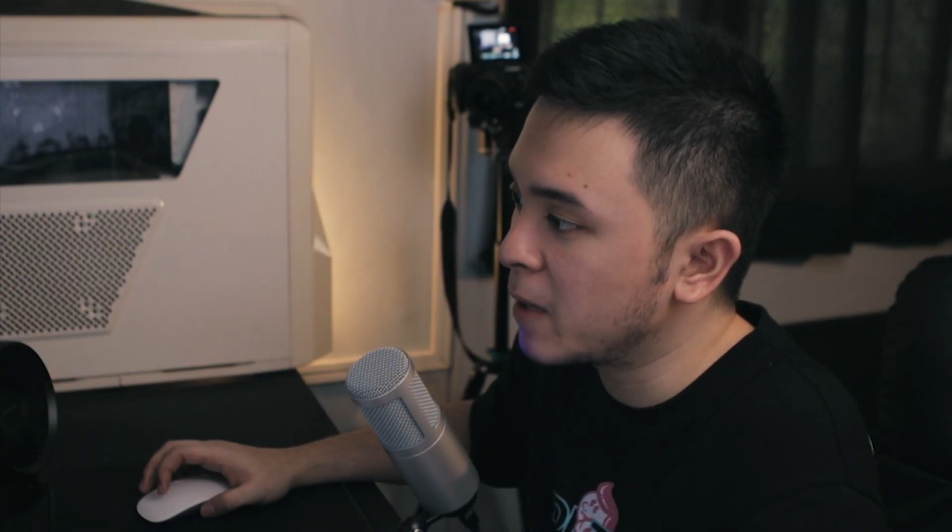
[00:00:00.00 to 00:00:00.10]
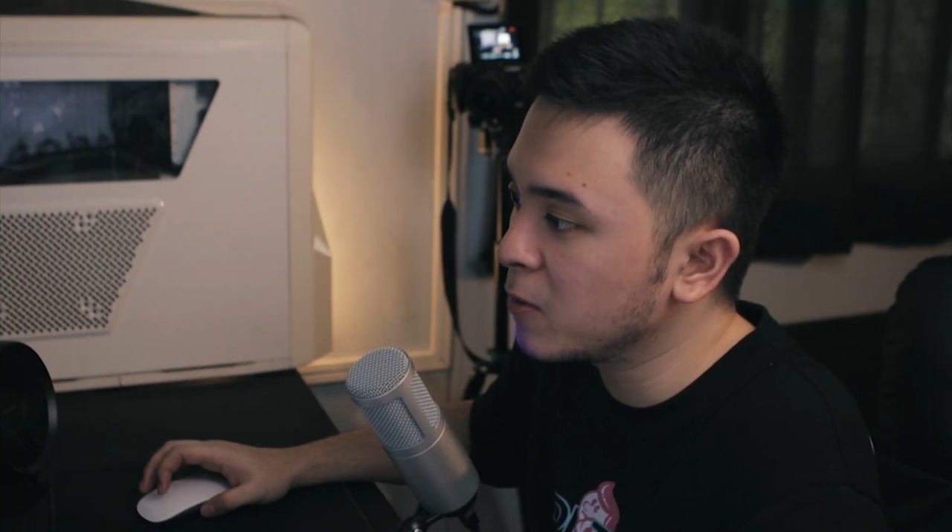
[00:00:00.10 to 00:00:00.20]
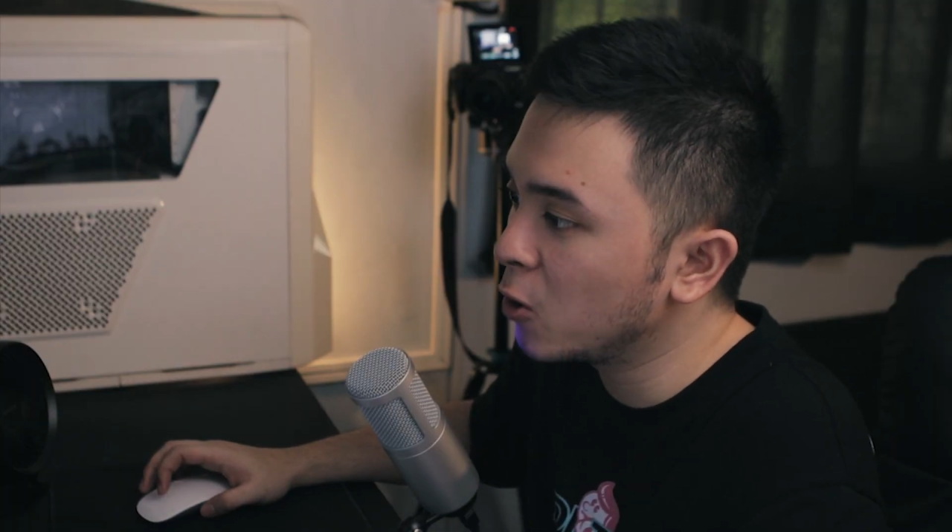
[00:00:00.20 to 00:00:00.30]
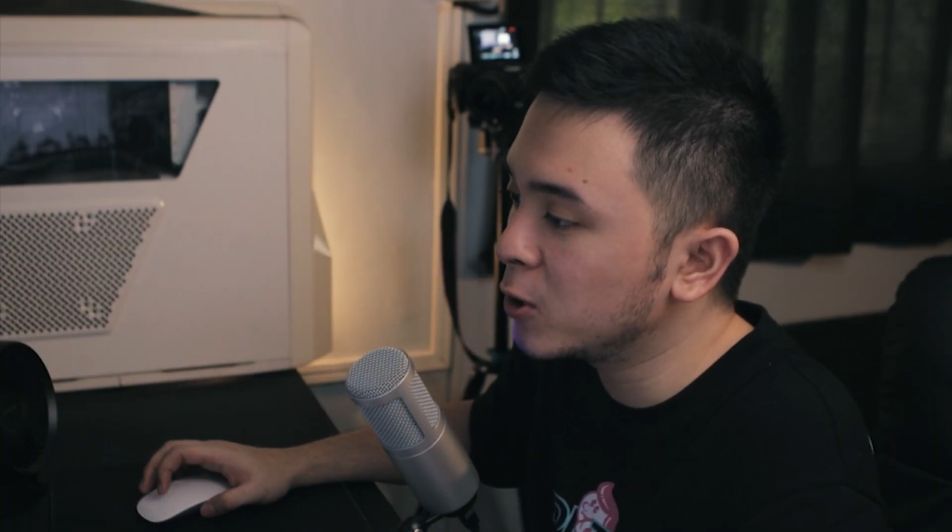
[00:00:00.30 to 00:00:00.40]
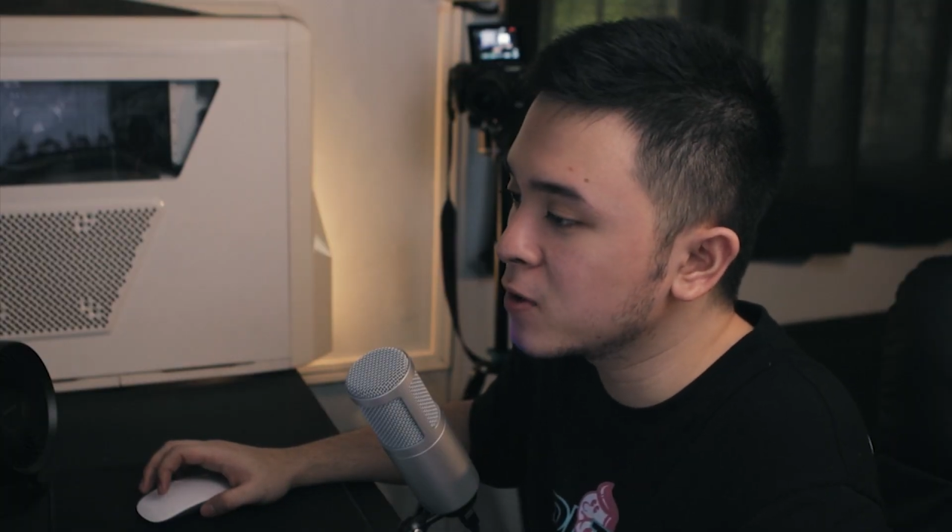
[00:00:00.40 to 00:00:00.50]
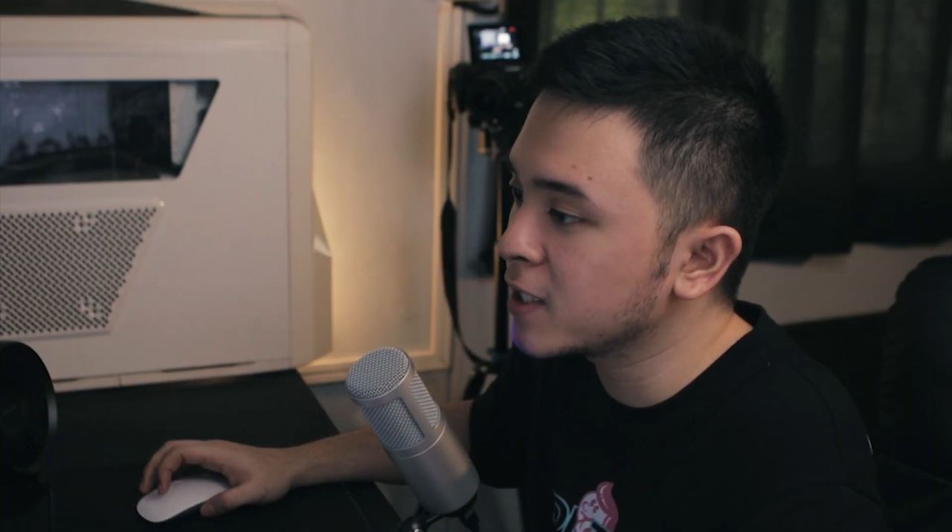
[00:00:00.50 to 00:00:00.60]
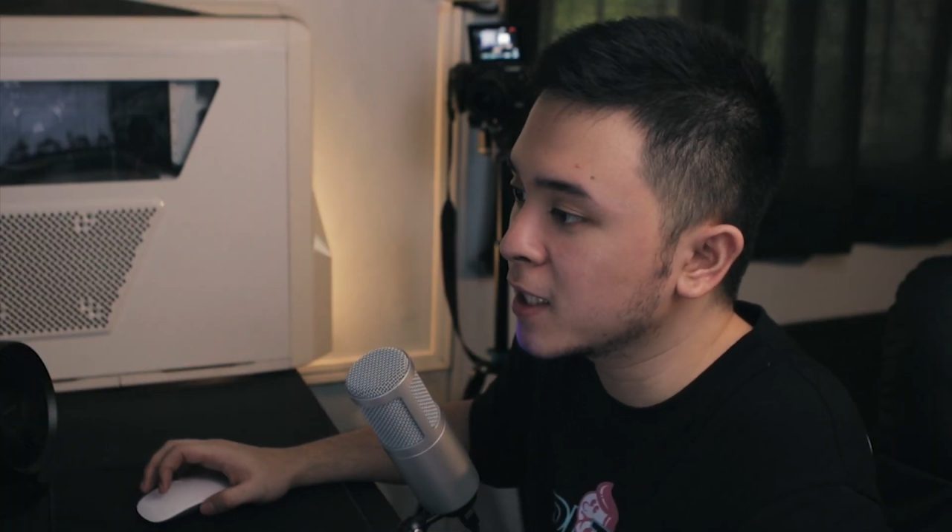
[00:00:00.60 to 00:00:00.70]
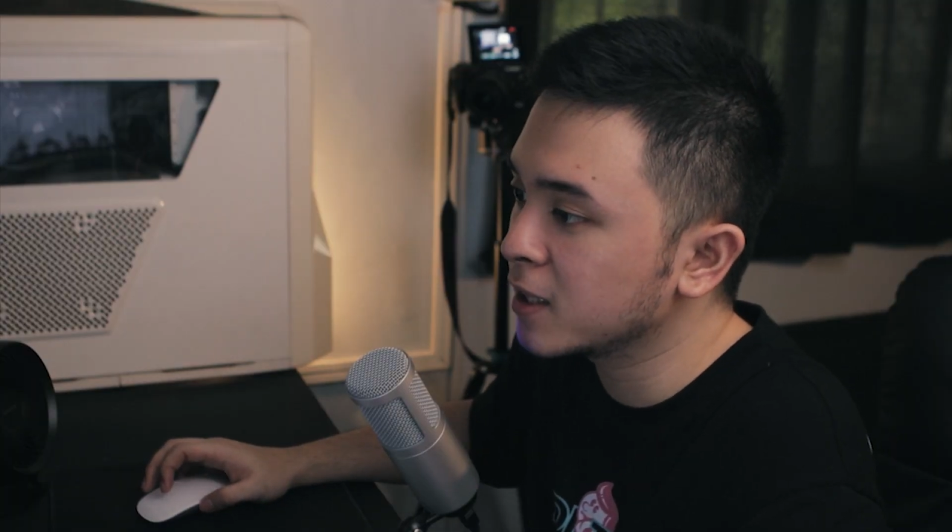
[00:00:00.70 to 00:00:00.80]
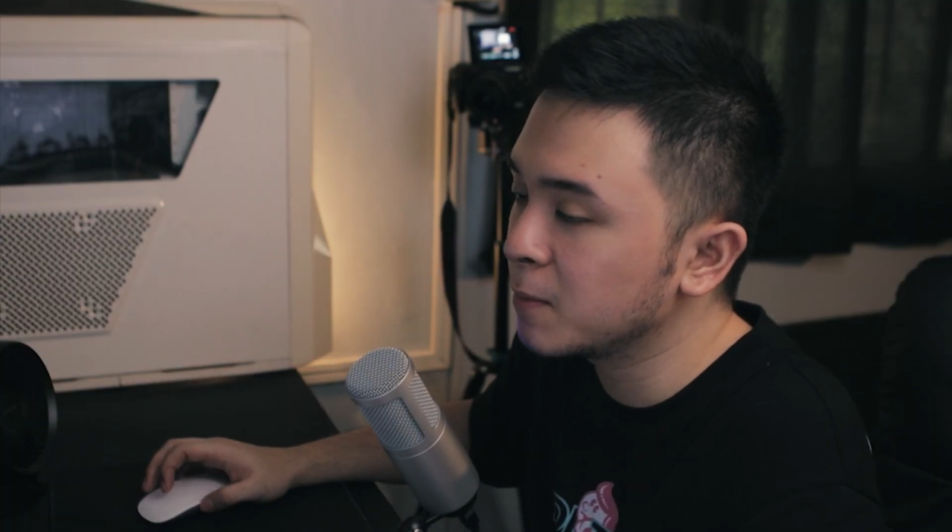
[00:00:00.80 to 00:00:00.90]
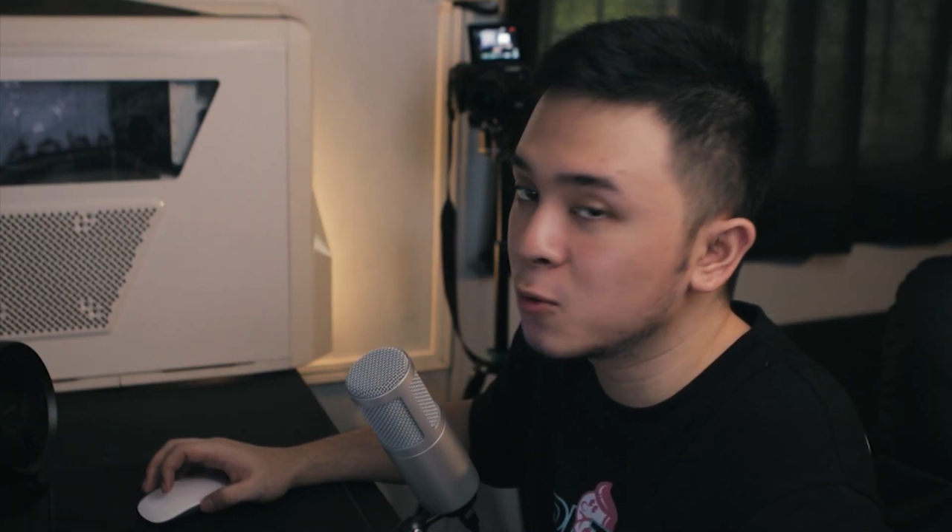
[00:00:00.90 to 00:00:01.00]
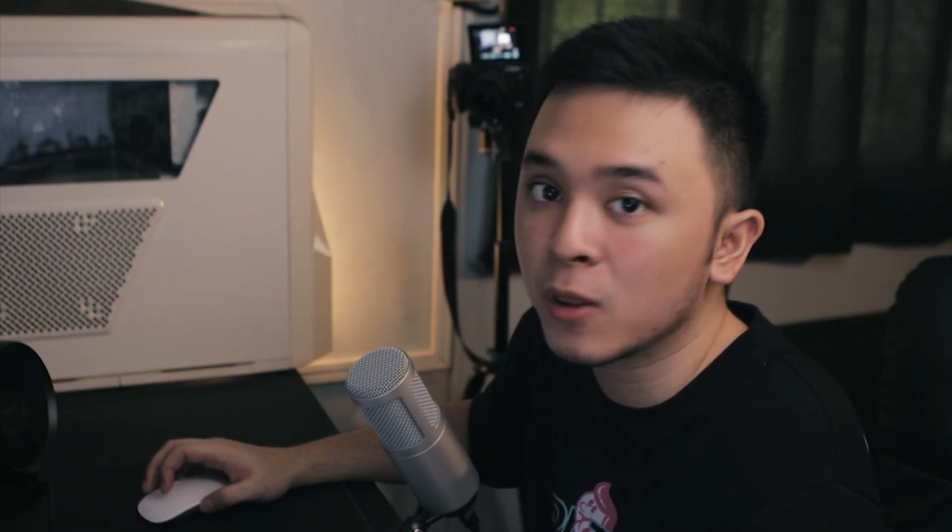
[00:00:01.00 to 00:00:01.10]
I'm going to set them